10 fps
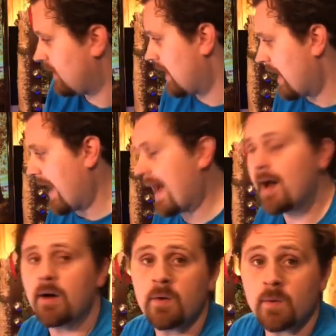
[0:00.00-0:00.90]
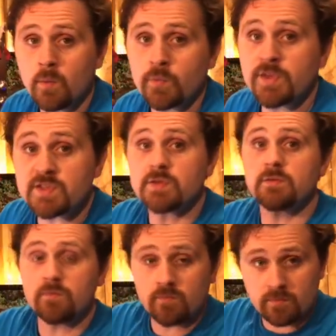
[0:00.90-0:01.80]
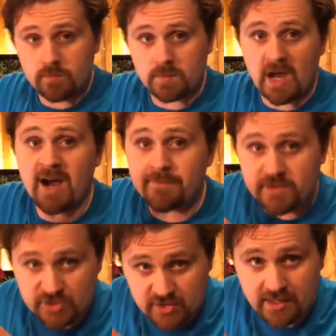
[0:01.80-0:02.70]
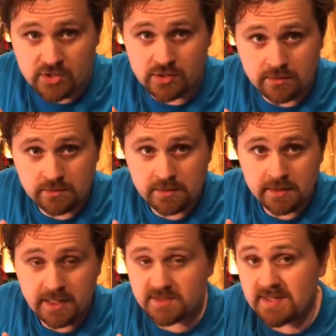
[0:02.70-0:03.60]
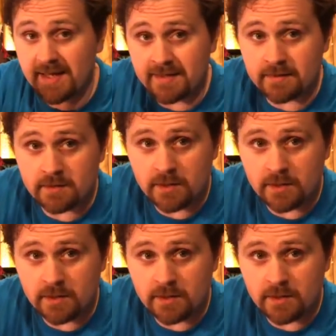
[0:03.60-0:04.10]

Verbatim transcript: how this conversation has taken a